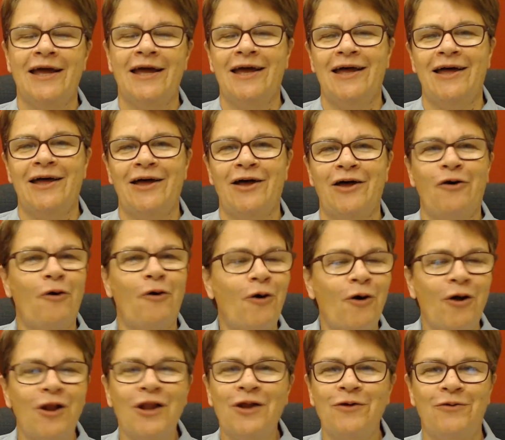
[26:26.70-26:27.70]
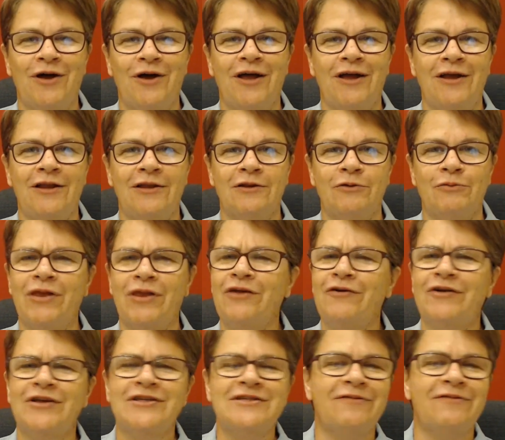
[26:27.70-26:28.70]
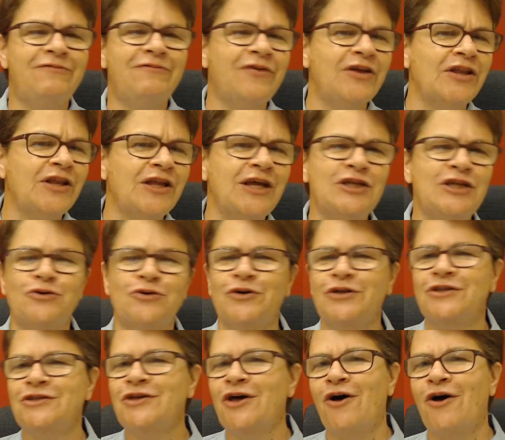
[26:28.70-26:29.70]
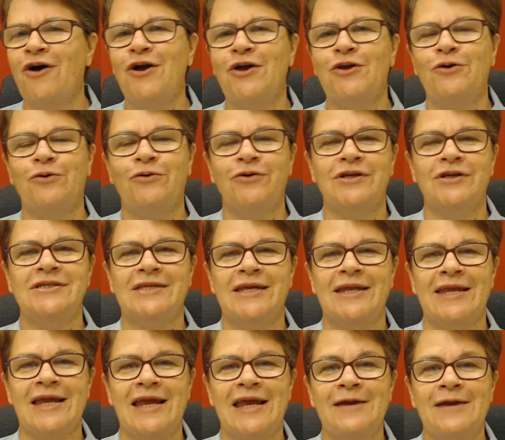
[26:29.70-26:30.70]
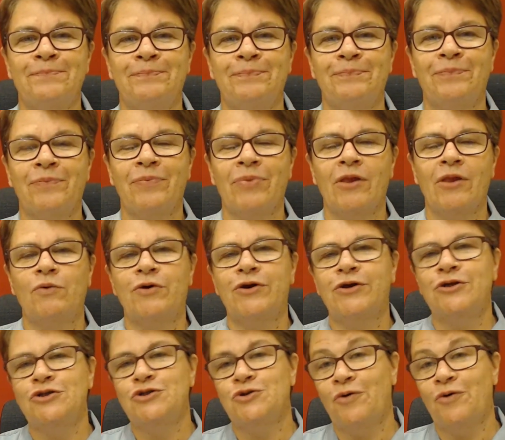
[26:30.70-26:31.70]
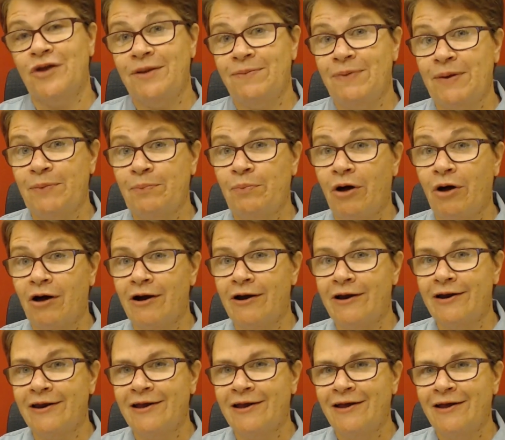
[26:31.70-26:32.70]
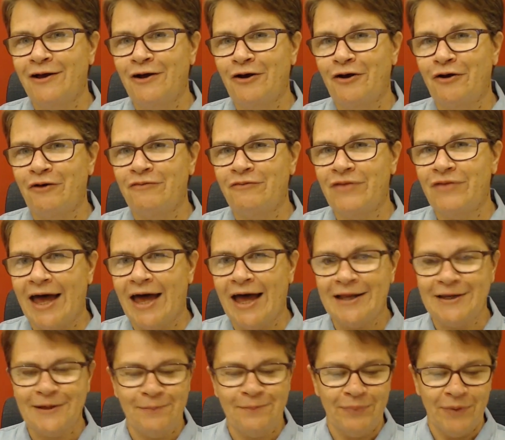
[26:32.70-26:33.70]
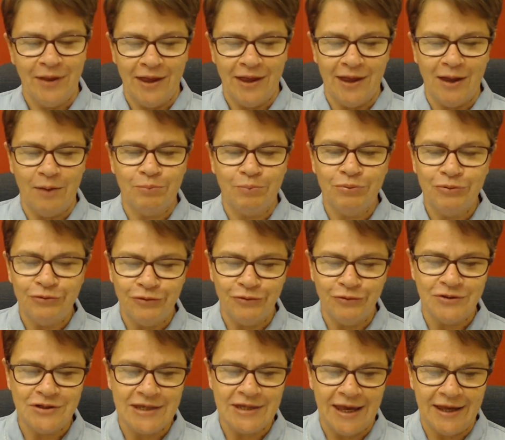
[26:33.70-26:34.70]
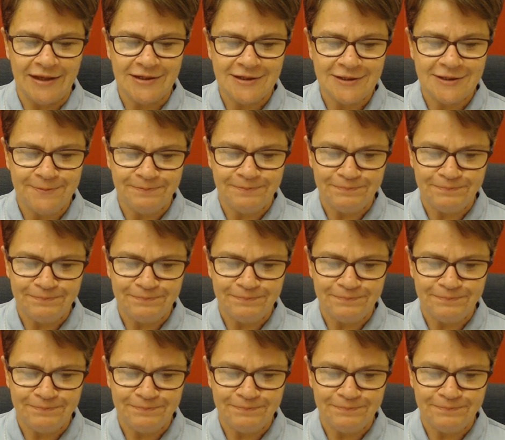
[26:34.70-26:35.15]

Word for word: uh, all around, whether it's a village or a town or a city. What a joy to be part of that uh, process.